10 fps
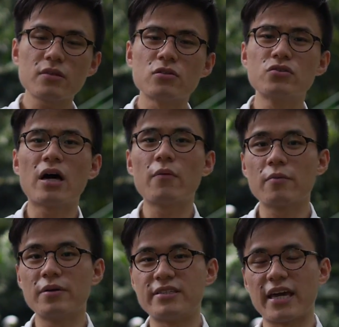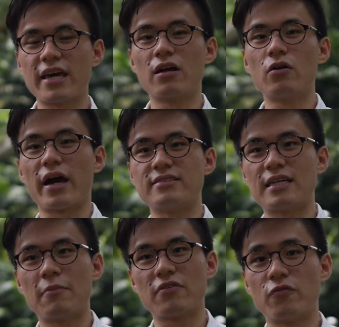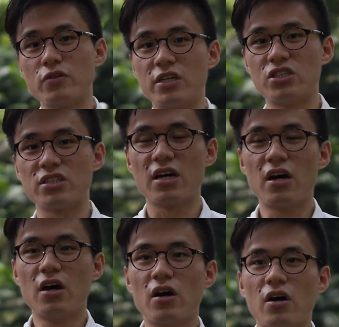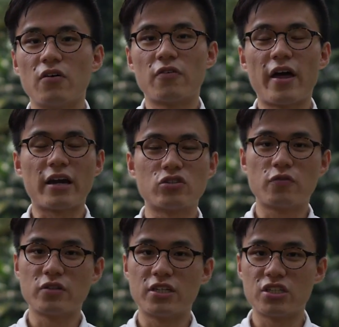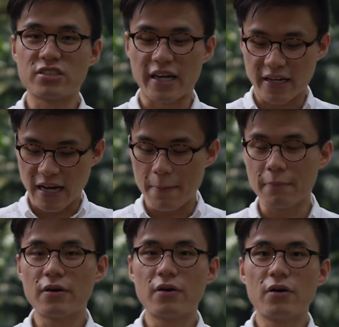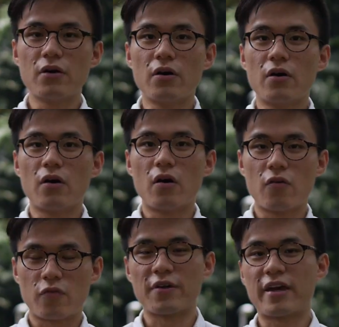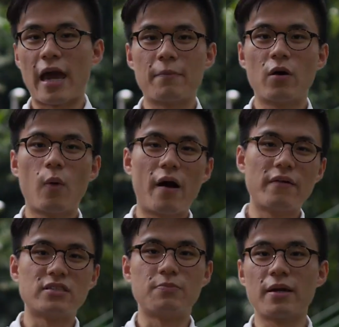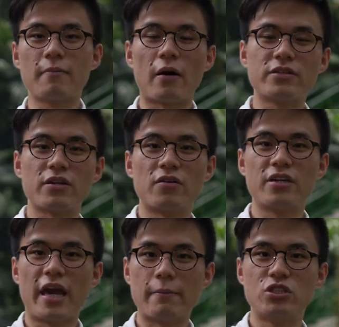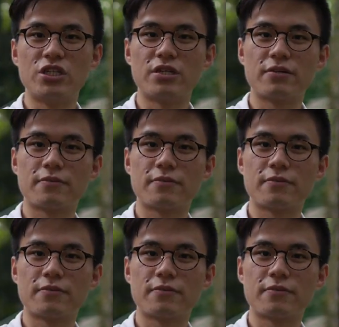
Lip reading: So now we'll be taking a look at some of the footages, the actual footages that come from the camera while it's being mounted on the MG.